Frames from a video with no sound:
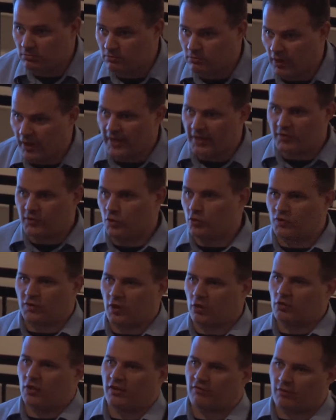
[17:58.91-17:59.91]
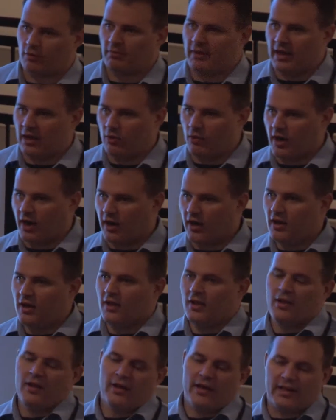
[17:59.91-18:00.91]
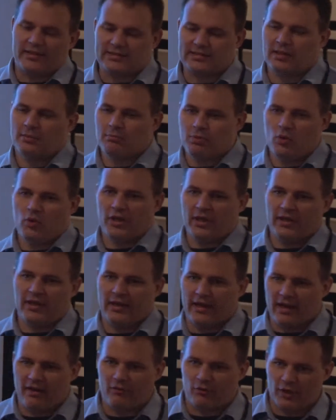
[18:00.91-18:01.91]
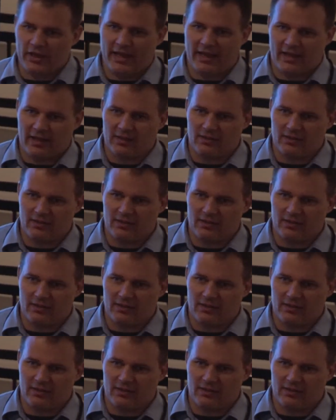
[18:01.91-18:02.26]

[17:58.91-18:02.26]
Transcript: right? So you start looking for malware. At some point in every